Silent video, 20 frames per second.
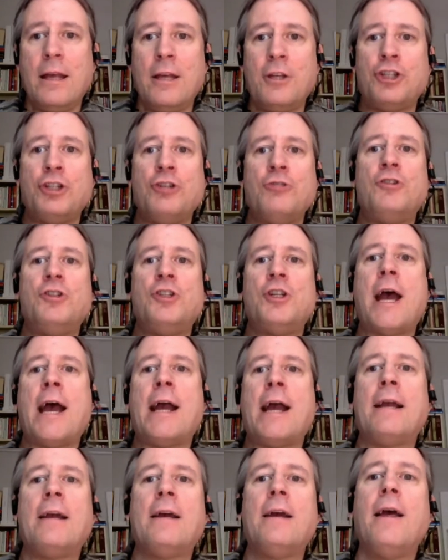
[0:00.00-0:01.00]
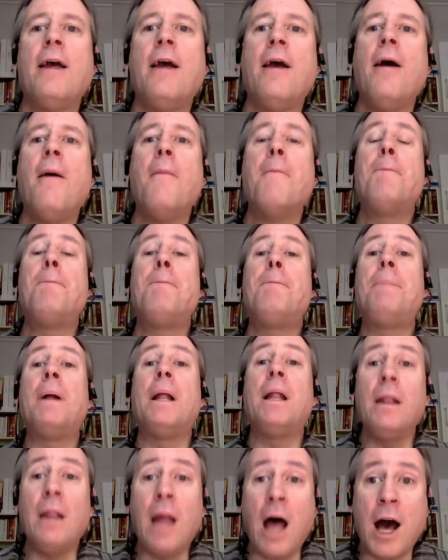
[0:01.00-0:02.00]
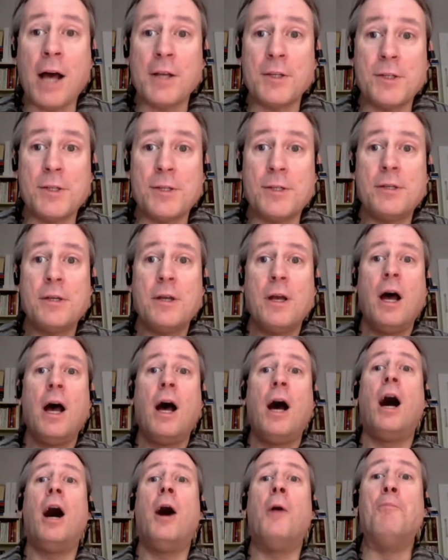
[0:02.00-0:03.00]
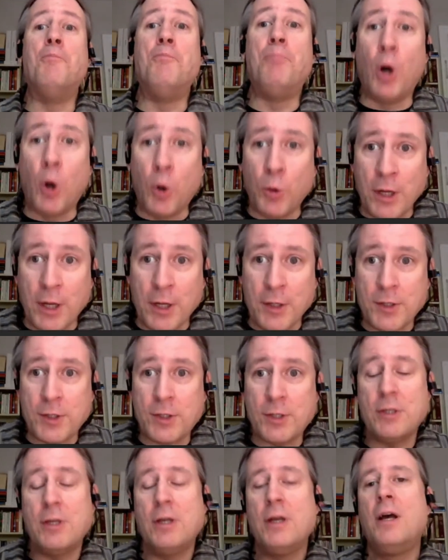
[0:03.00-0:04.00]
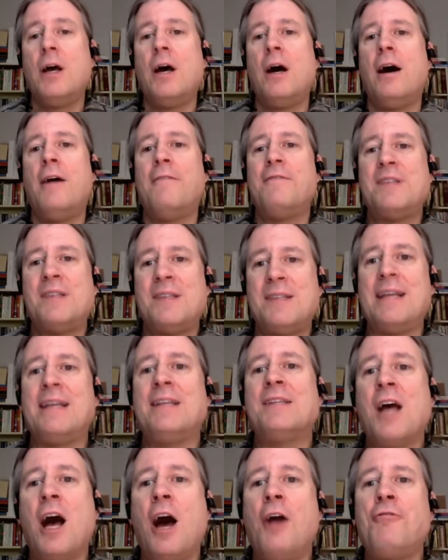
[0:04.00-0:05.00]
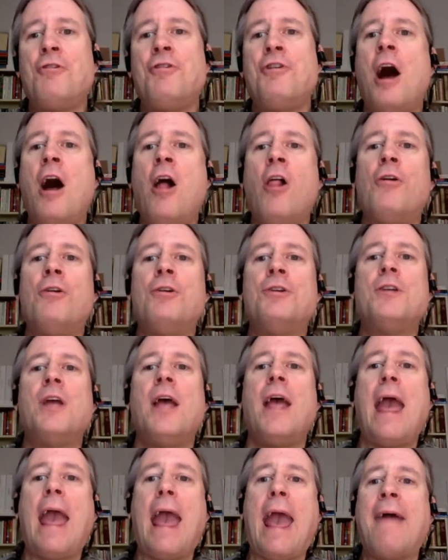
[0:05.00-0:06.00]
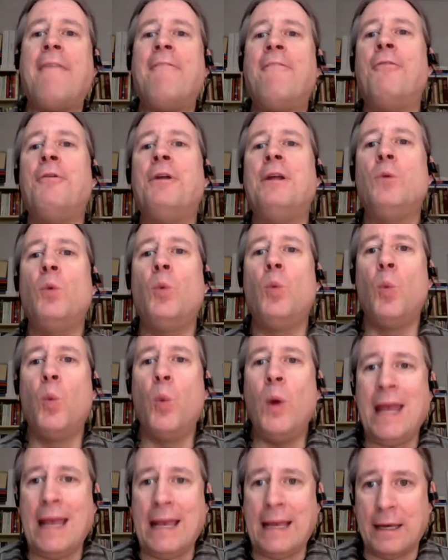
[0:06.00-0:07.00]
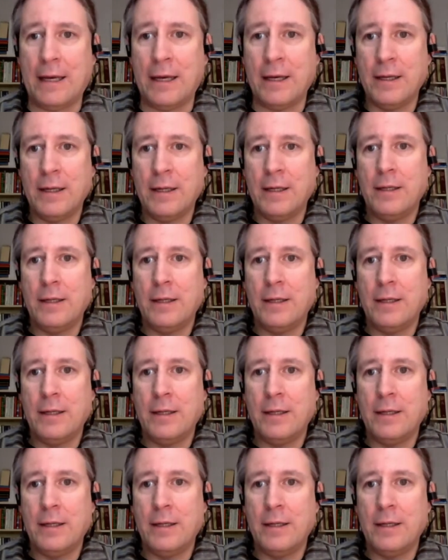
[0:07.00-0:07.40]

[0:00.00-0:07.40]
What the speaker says: issued check plus a bonus of $600 every week.